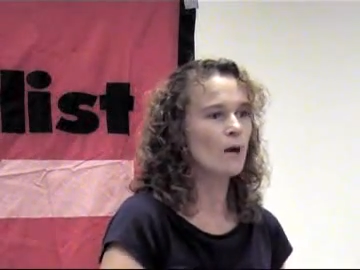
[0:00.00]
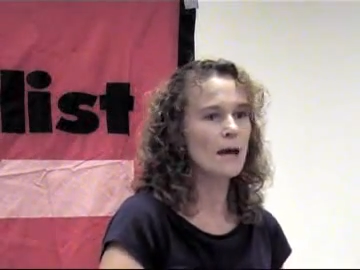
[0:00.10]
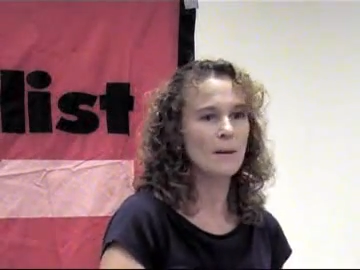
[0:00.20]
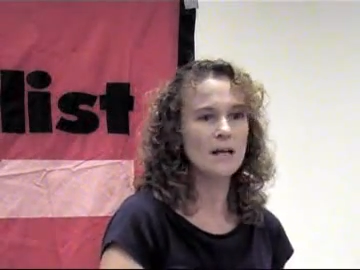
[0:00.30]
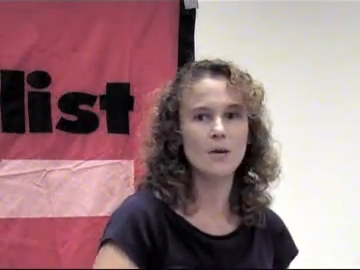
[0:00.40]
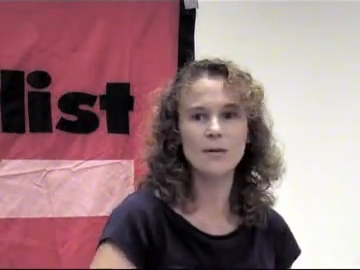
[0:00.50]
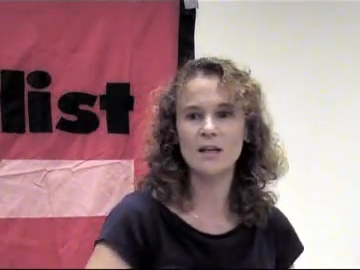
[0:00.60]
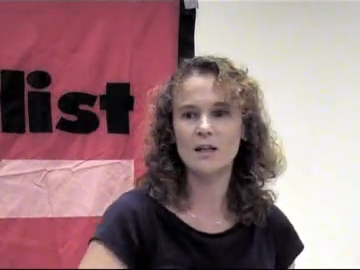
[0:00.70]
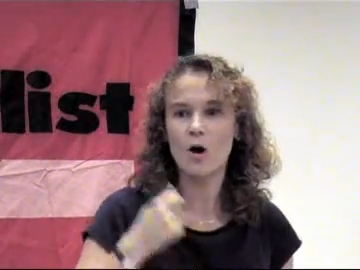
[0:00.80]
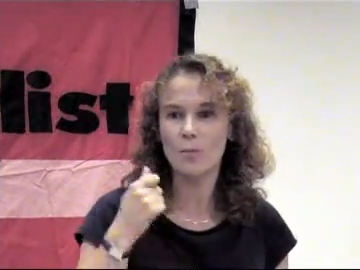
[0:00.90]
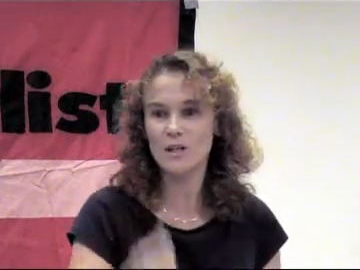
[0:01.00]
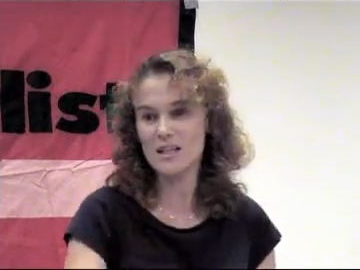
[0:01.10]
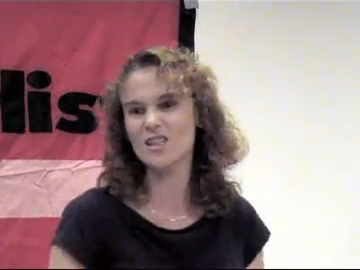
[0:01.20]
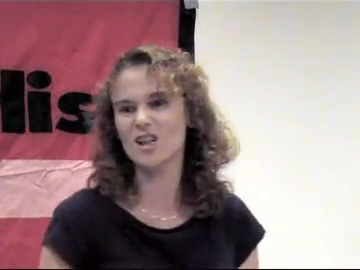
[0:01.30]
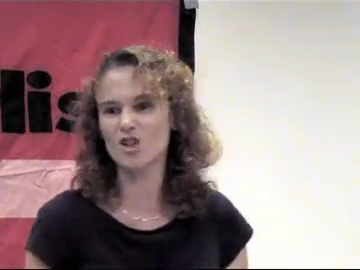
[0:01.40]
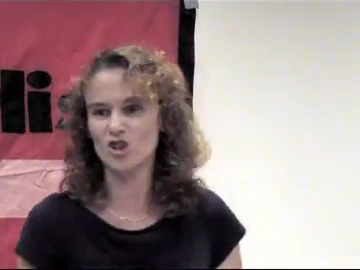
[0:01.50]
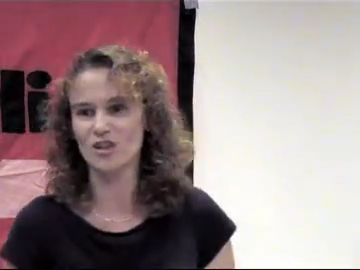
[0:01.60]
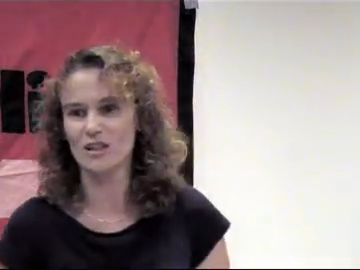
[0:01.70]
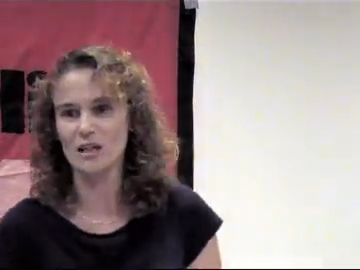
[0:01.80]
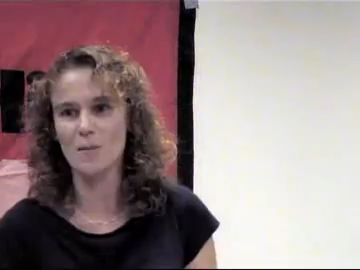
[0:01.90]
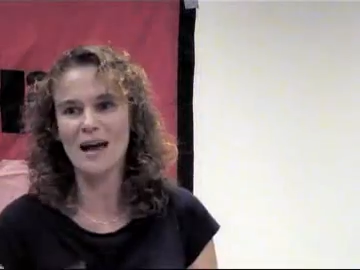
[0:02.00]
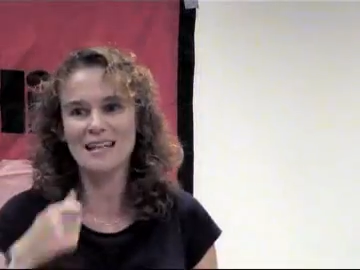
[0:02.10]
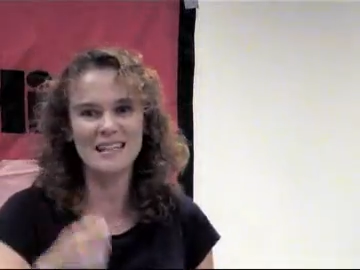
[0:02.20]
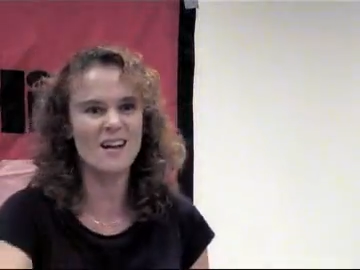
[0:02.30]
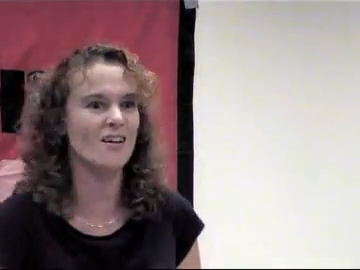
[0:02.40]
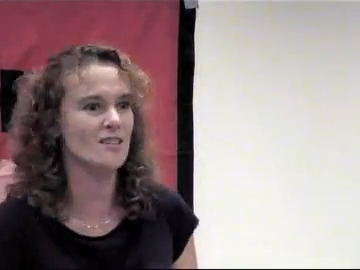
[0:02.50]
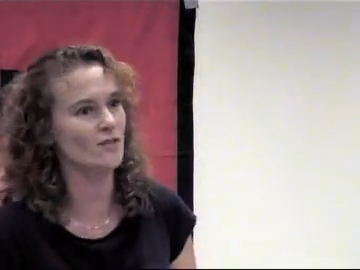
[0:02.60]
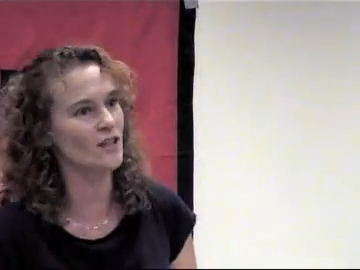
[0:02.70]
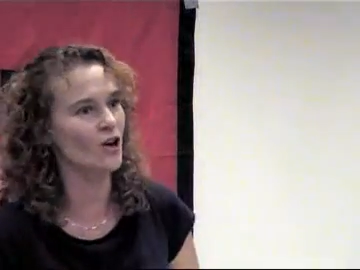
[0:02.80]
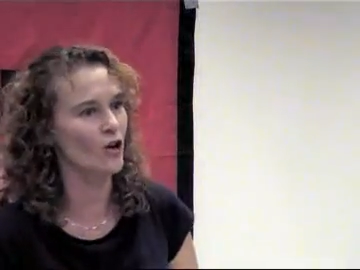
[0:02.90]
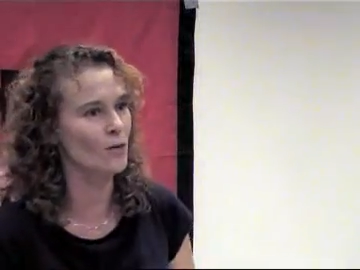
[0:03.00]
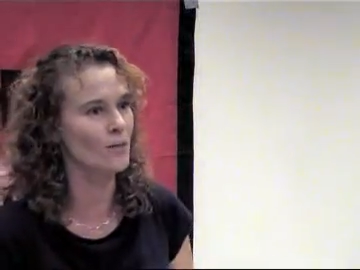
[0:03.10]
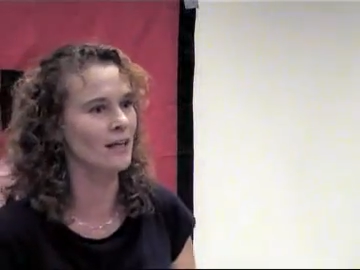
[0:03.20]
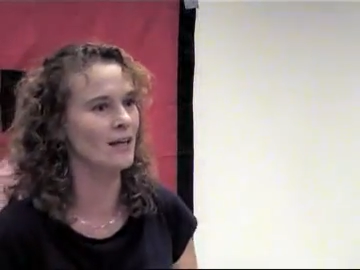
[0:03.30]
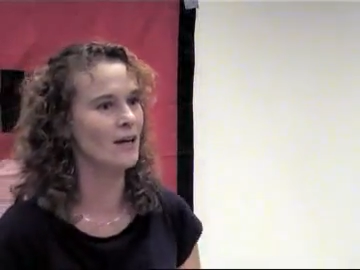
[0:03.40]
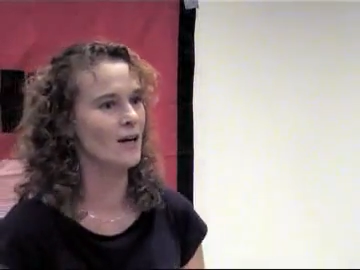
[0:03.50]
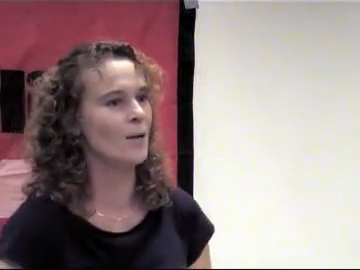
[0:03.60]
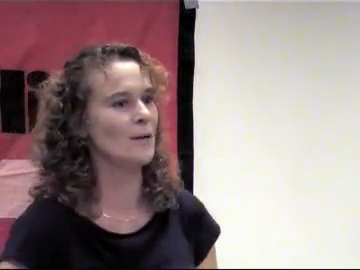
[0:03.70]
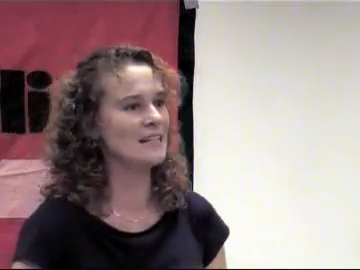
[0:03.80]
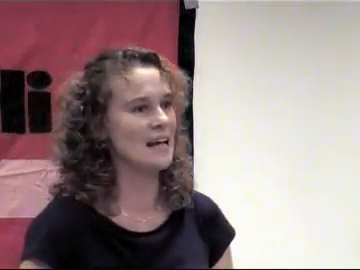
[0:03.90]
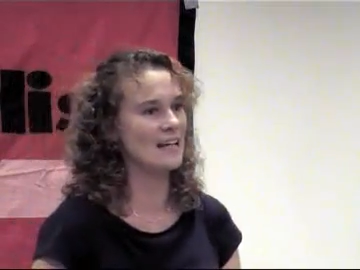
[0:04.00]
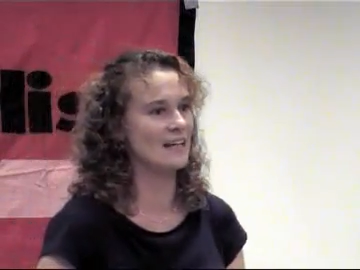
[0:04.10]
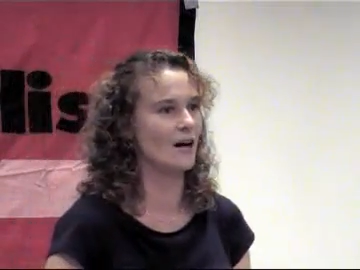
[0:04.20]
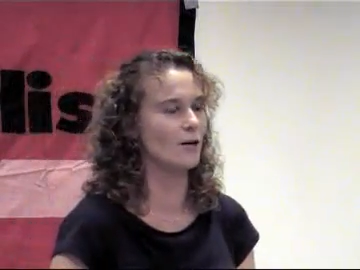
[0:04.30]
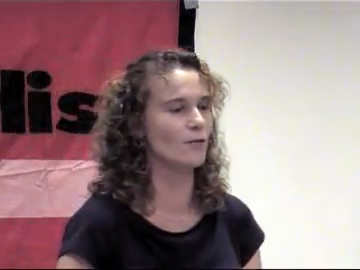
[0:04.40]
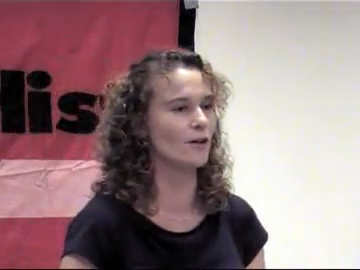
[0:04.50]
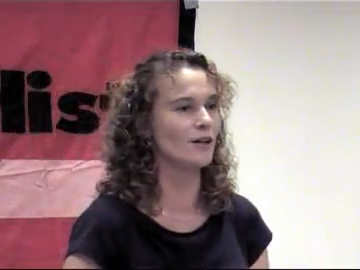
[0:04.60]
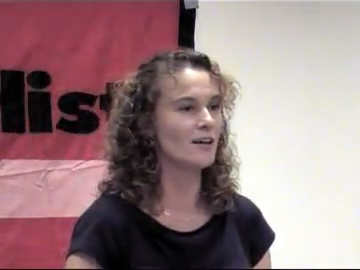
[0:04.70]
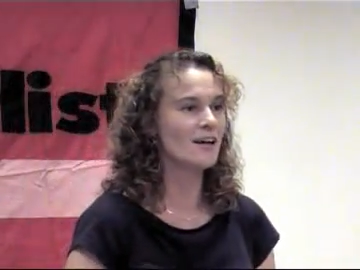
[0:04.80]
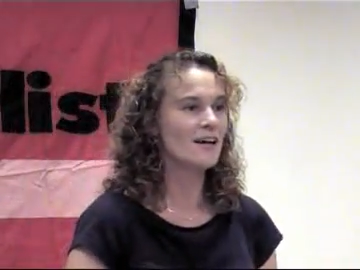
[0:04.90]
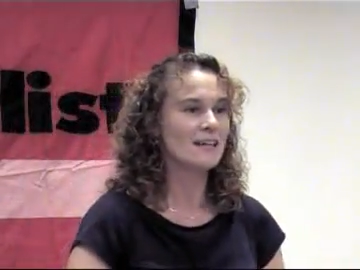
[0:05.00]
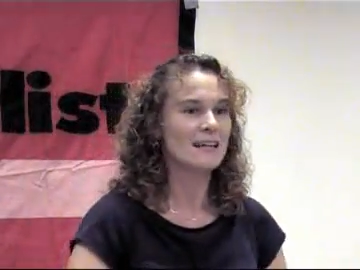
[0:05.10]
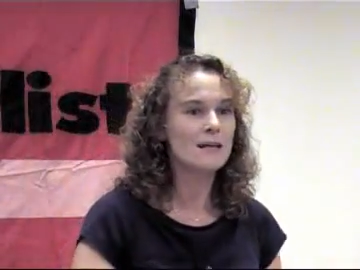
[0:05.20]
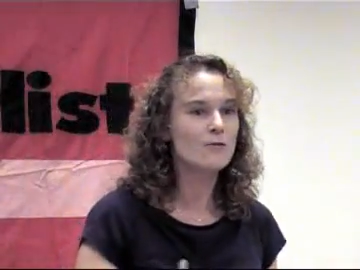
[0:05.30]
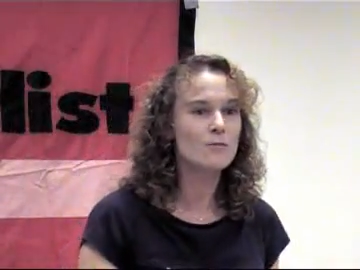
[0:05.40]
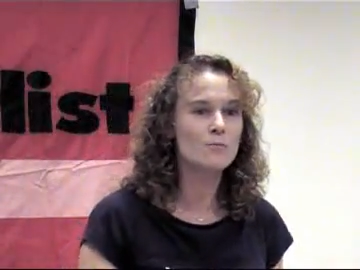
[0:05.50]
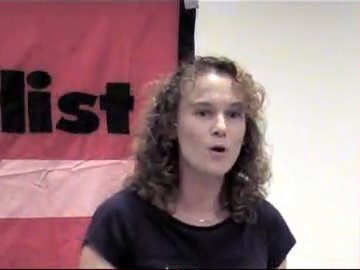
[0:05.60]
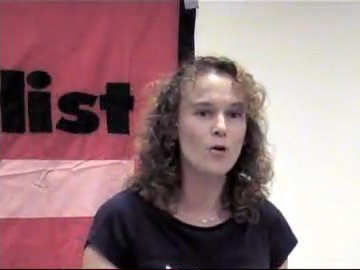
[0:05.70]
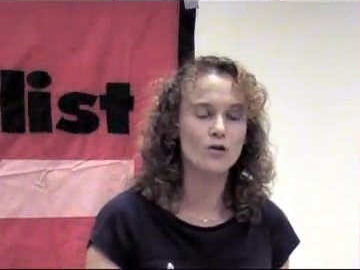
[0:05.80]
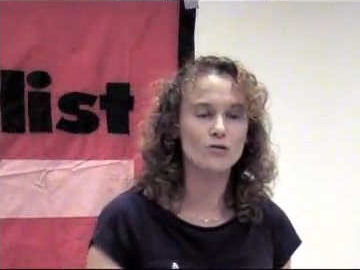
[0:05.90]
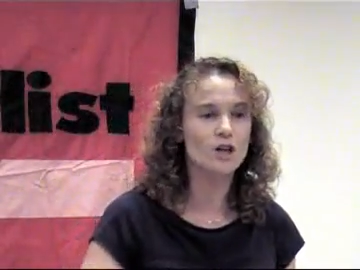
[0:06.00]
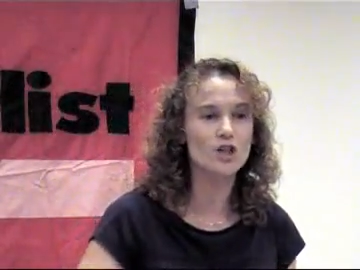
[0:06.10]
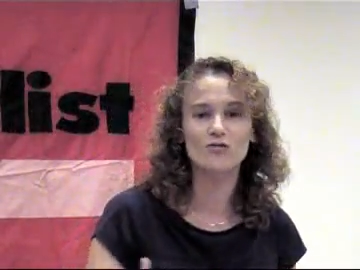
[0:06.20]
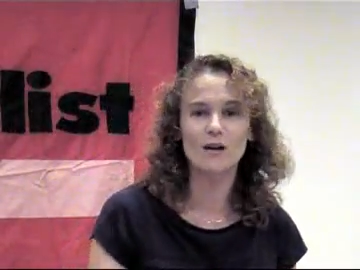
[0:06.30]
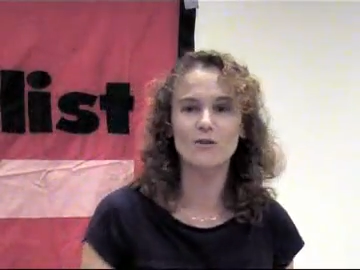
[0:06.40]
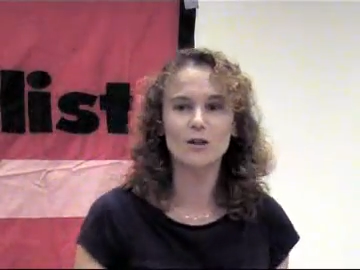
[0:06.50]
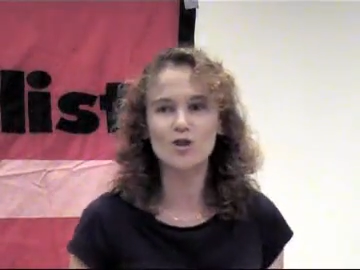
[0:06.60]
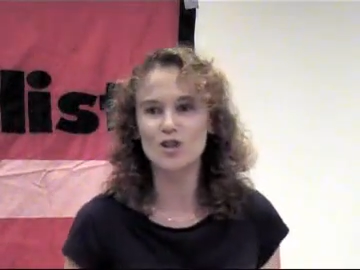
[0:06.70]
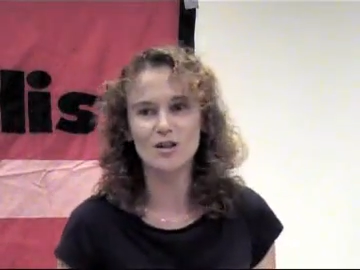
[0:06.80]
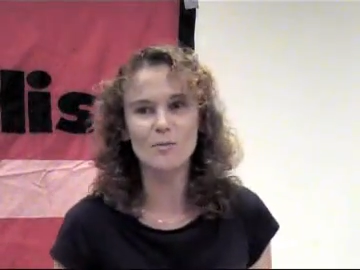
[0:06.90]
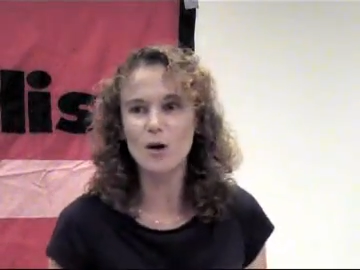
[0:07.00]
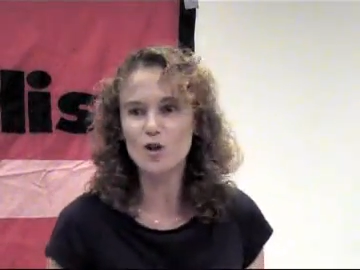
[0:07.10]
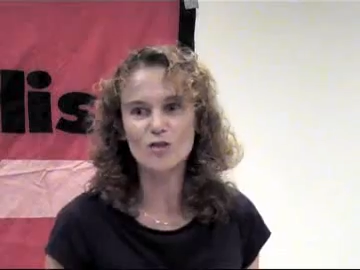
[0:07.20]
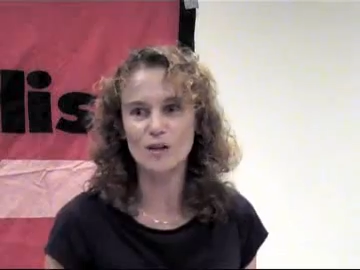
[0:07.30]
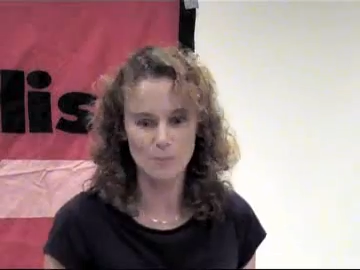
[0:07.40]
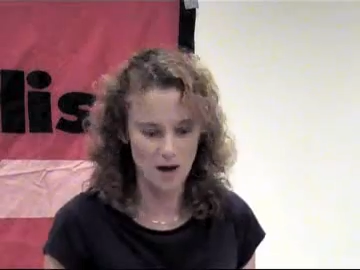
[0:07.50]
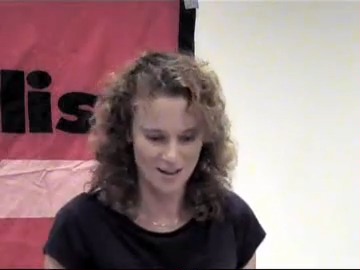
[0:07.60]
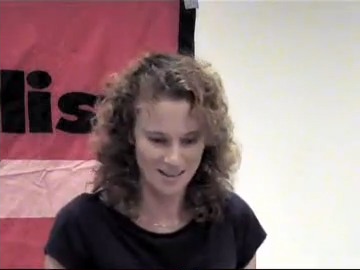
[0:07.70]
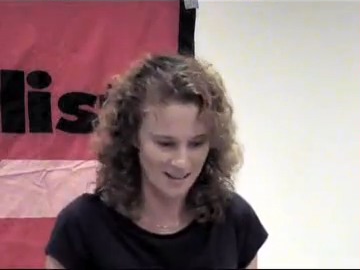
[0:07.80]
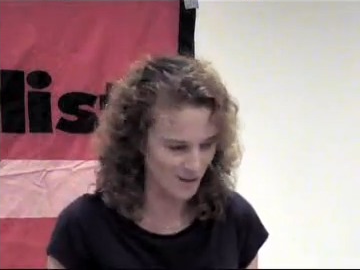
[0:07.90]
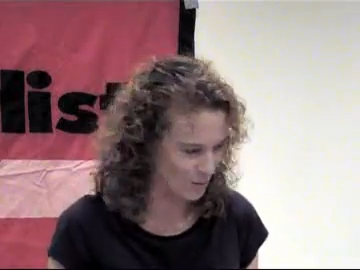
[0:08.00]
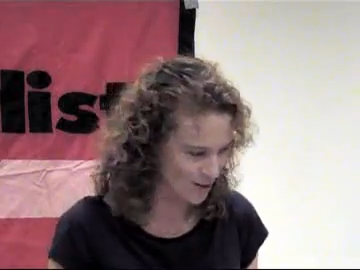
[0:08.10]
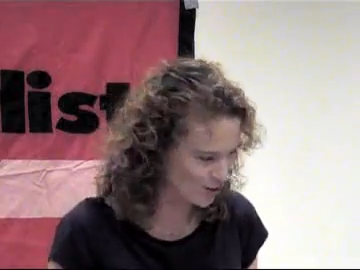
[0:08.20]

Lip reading: We're becoming a communist country, the commanding heights of the economy are being taken over. They even brought the Russian Revolution and the Bolshevik Party